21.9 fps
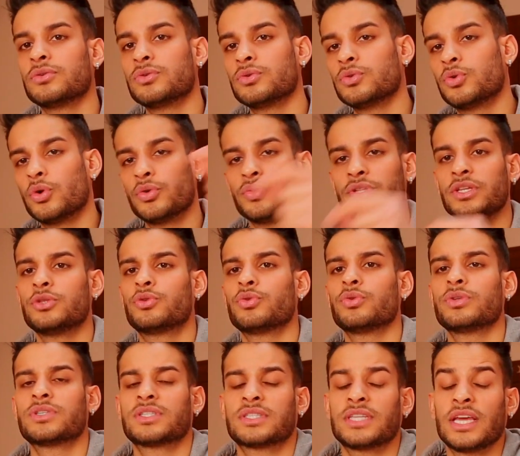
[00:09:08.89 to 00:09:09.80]
gone into
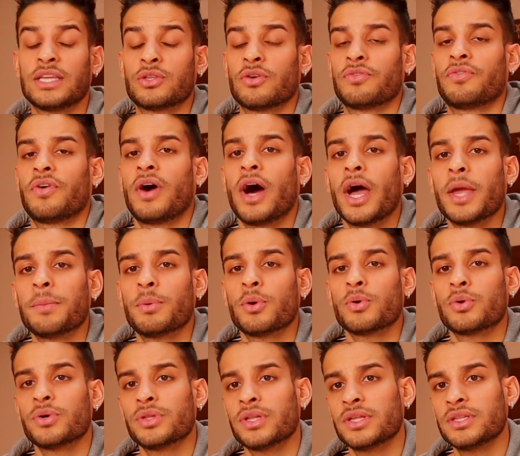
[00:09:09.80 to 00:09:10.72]
a state of
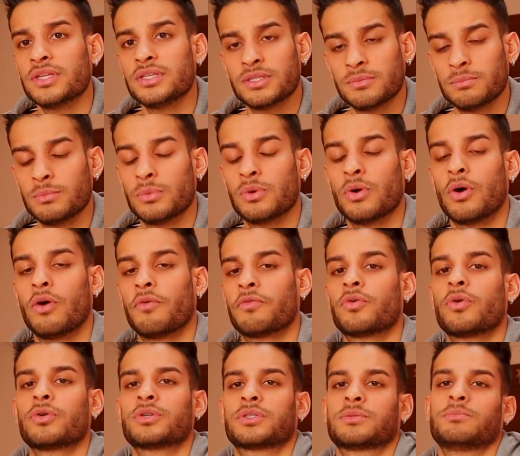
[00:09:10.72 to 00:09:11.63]
hypogonadism, of
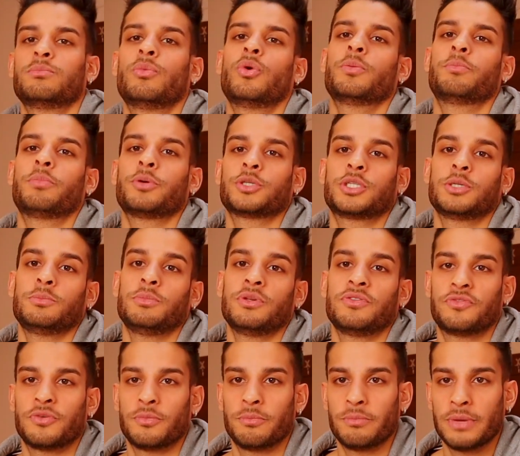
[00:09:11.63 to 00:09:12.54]
course more possible
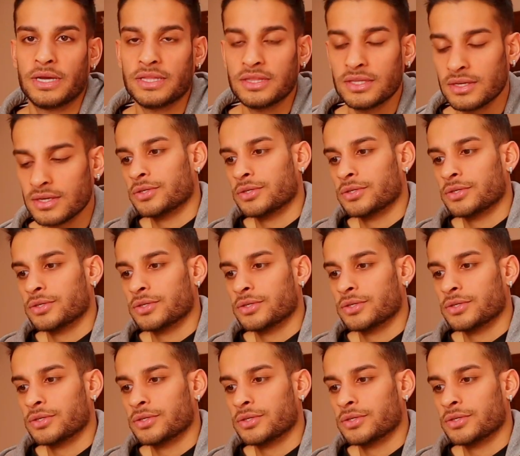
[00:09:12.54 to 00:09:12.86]
for men.